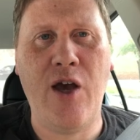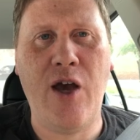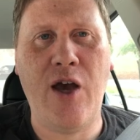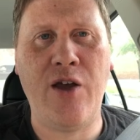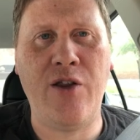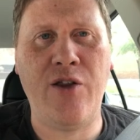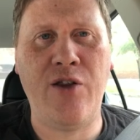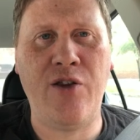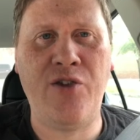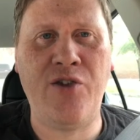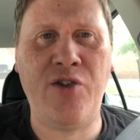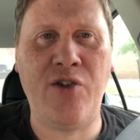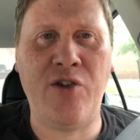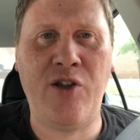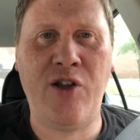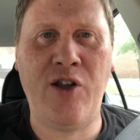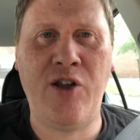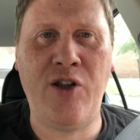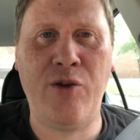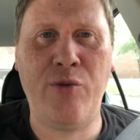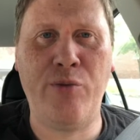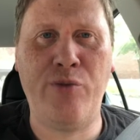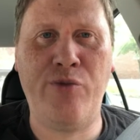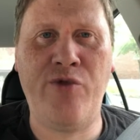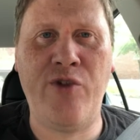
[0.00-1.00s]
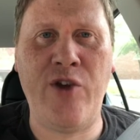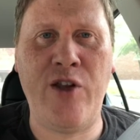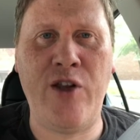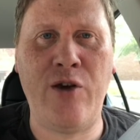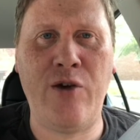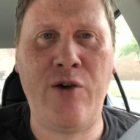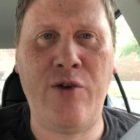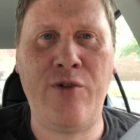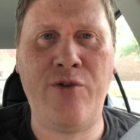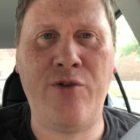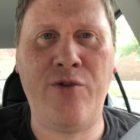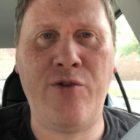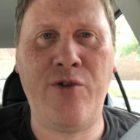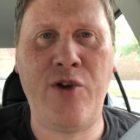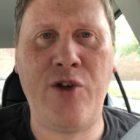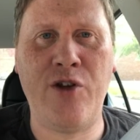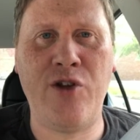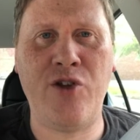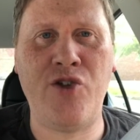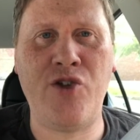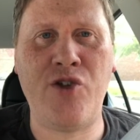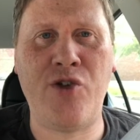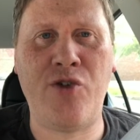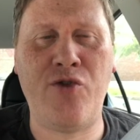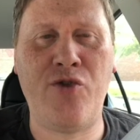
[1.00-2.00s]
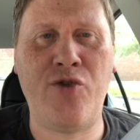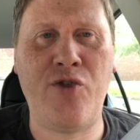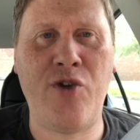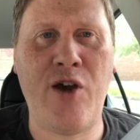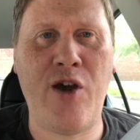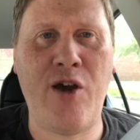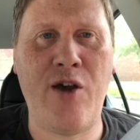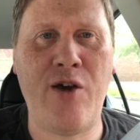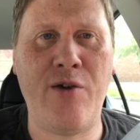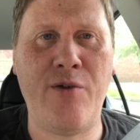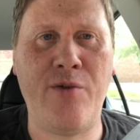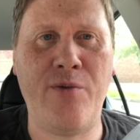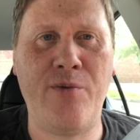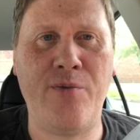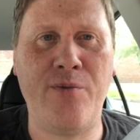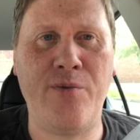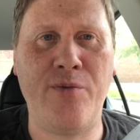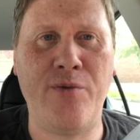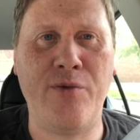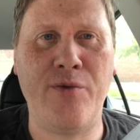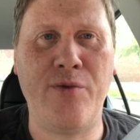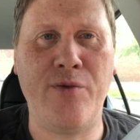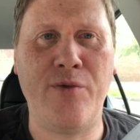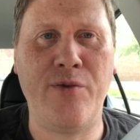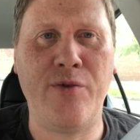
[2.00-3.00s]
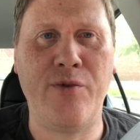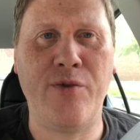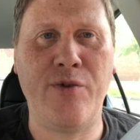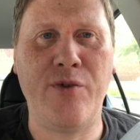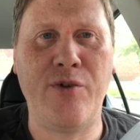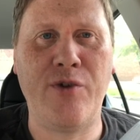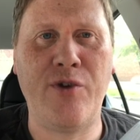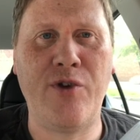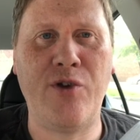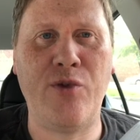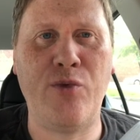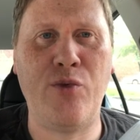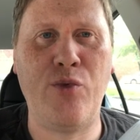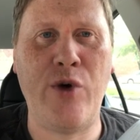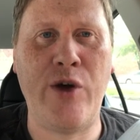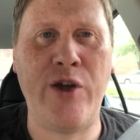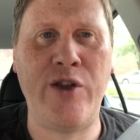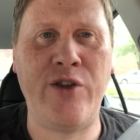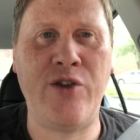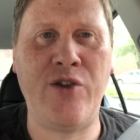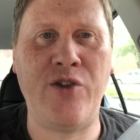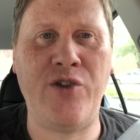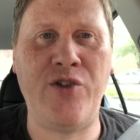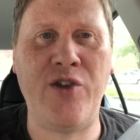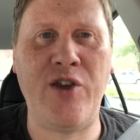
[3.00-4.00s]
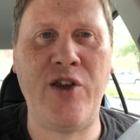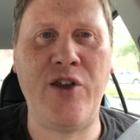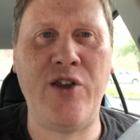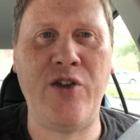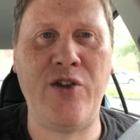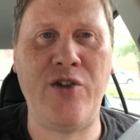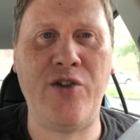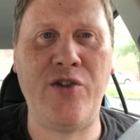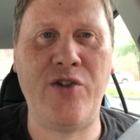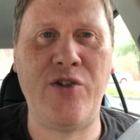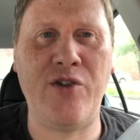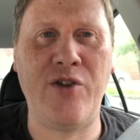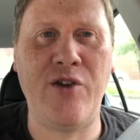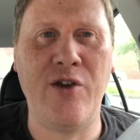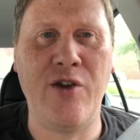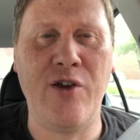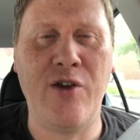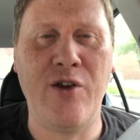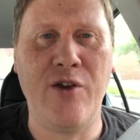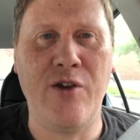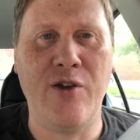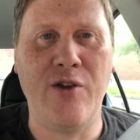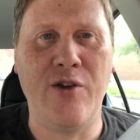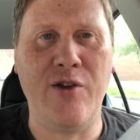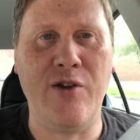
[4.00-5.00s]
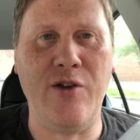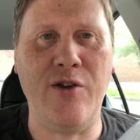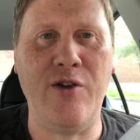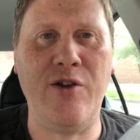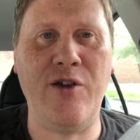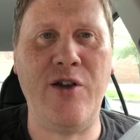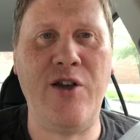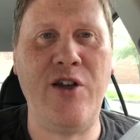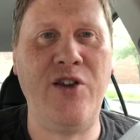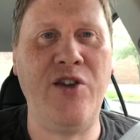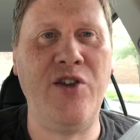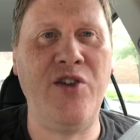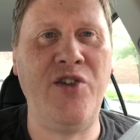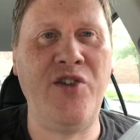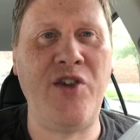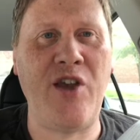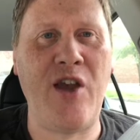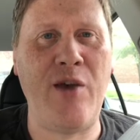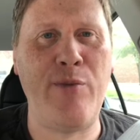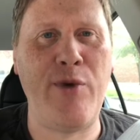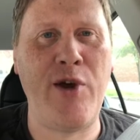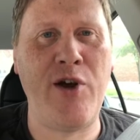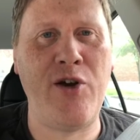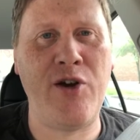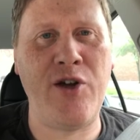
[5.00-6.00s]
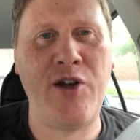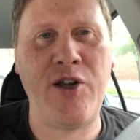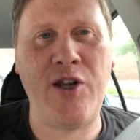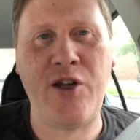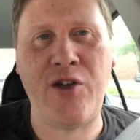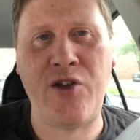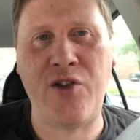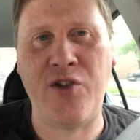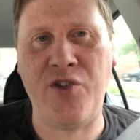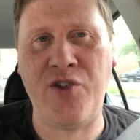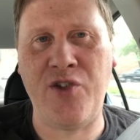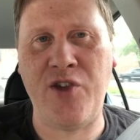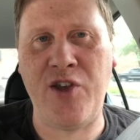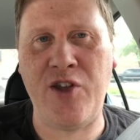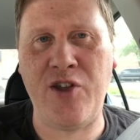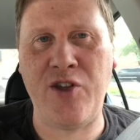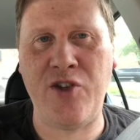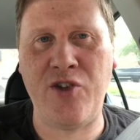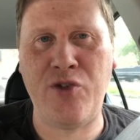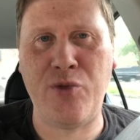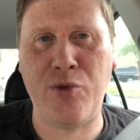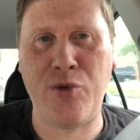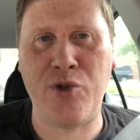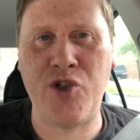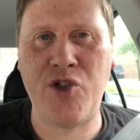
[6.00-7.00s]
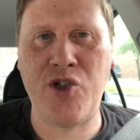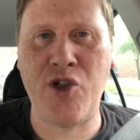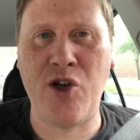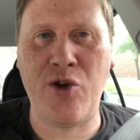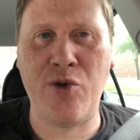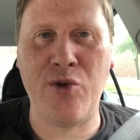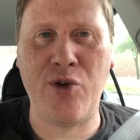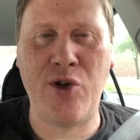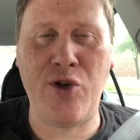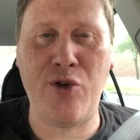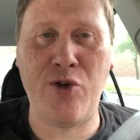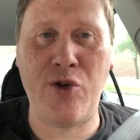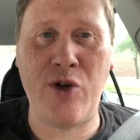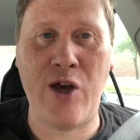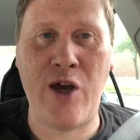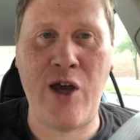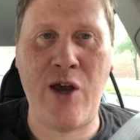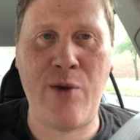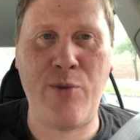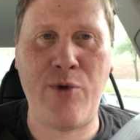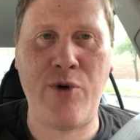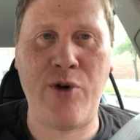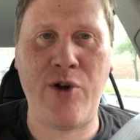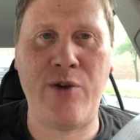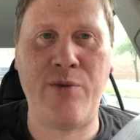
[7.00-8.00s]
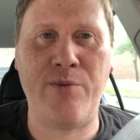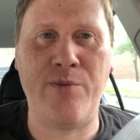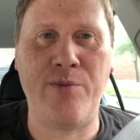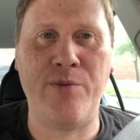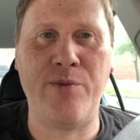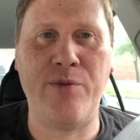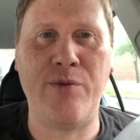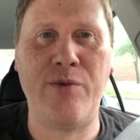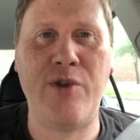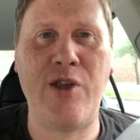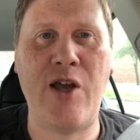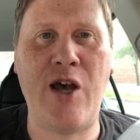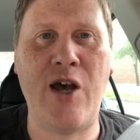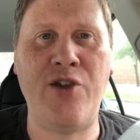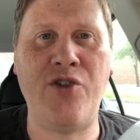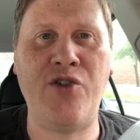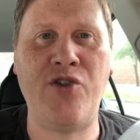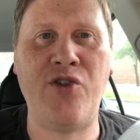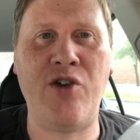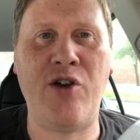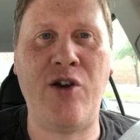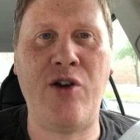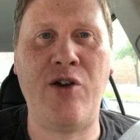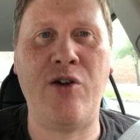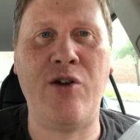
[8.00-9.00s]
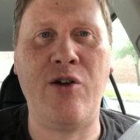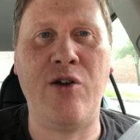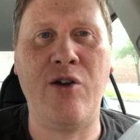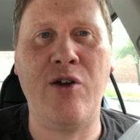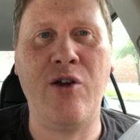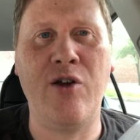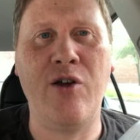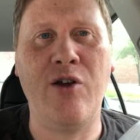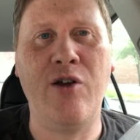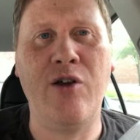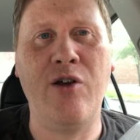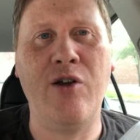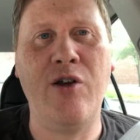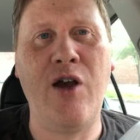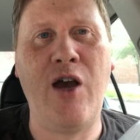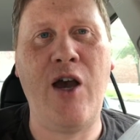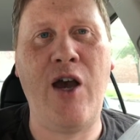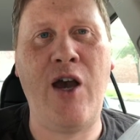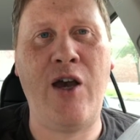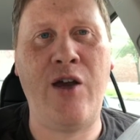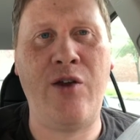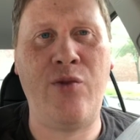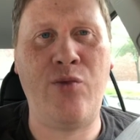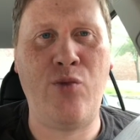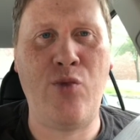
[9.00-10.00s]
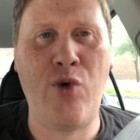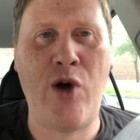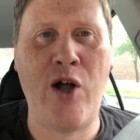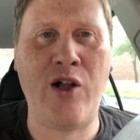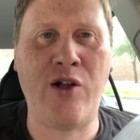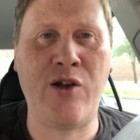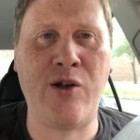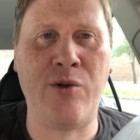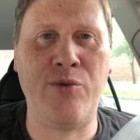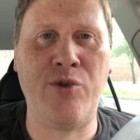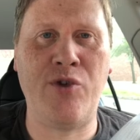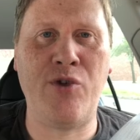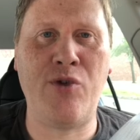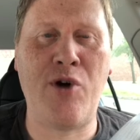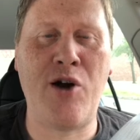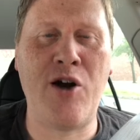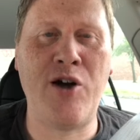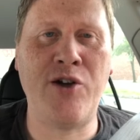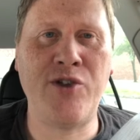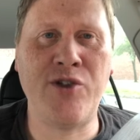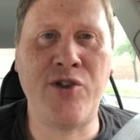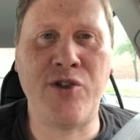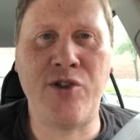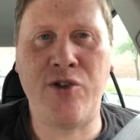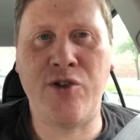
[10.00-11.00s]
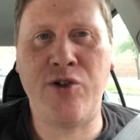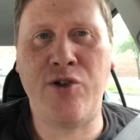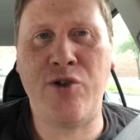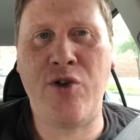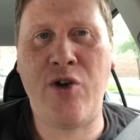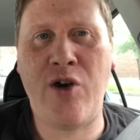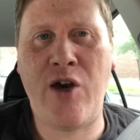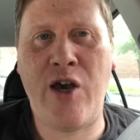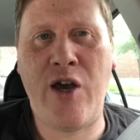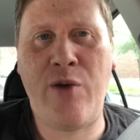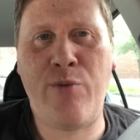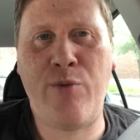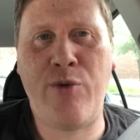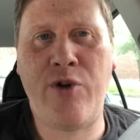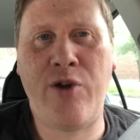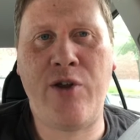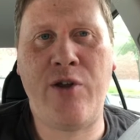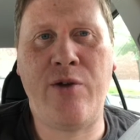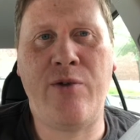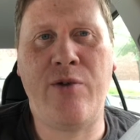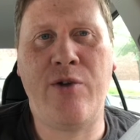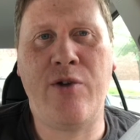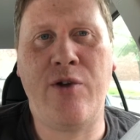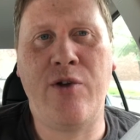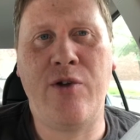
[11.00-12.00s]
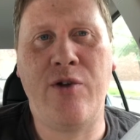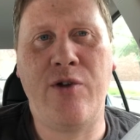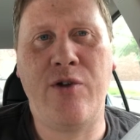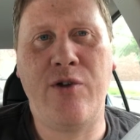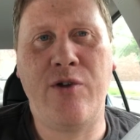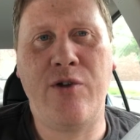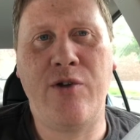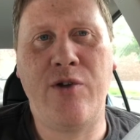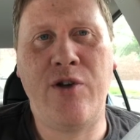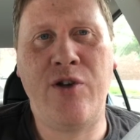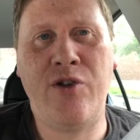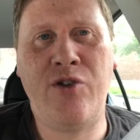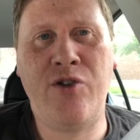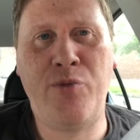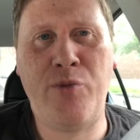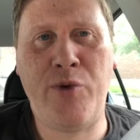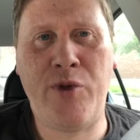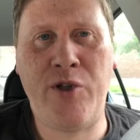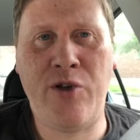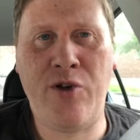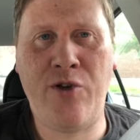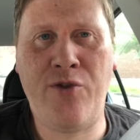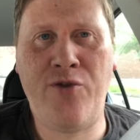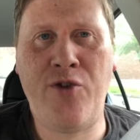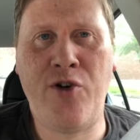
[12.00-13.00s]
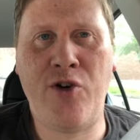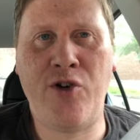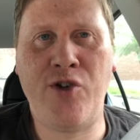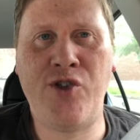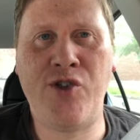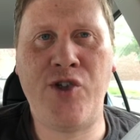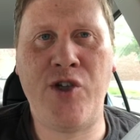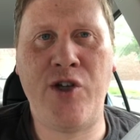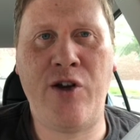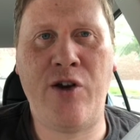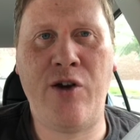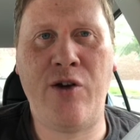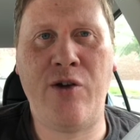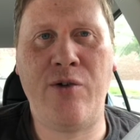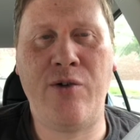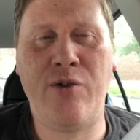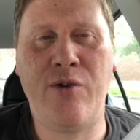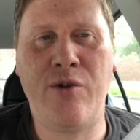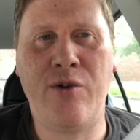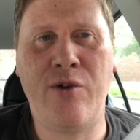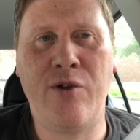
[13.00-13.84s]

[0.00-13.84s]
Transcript: And this is a little video footage of when Gazidis, in the same area that Gazidis was showing Unai Emery last year. And welcome to Arsenal, Unai Emery. It's been your first year.